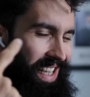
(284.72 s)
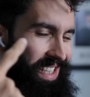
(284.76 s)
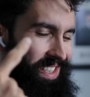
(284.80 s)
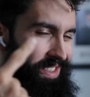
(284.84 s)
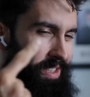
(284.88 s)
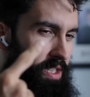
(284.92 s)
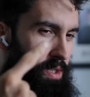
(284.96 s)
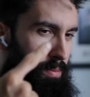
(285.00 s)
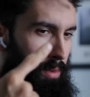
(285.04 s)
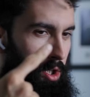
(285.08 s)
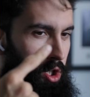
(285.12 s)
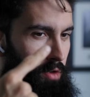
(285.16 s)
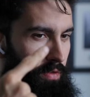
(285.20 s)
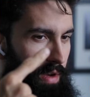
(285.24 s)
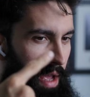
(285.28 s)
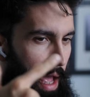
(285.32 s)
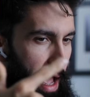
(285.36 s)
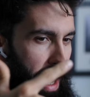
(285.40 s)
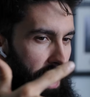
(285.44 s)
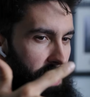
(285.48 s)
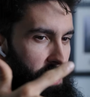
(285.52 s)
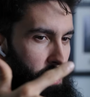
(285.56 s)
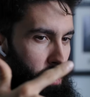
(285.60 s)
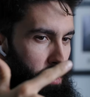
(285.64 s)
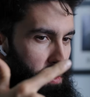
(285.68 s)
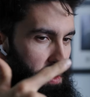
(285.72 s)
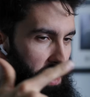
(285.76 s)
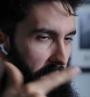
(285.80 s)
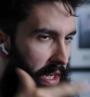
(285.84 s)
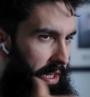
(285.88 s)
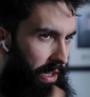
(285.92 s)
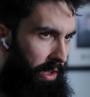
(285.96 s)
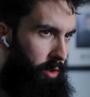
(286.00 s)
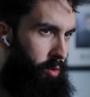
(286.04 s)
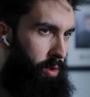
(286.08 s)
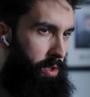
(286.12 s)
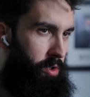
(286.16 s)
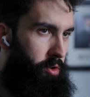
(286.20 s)
isn't as much of a hassle as
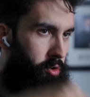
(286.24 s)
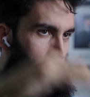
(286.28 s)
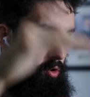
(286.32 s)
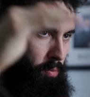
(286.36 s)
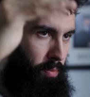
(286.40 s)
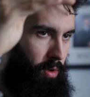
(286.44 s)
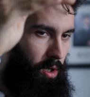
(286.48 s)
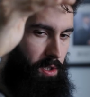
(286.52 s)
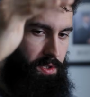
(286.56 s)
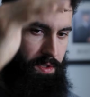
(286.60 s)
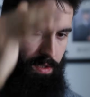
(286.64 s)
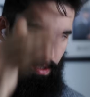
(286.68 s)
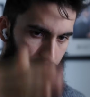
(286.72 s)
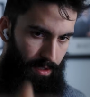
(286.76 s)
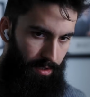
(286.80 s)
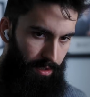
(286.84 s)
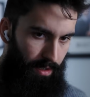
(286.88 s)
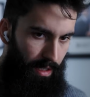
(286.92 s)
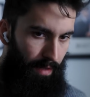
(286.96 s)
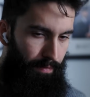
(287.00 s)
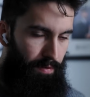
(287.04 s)
getting into a surplus than a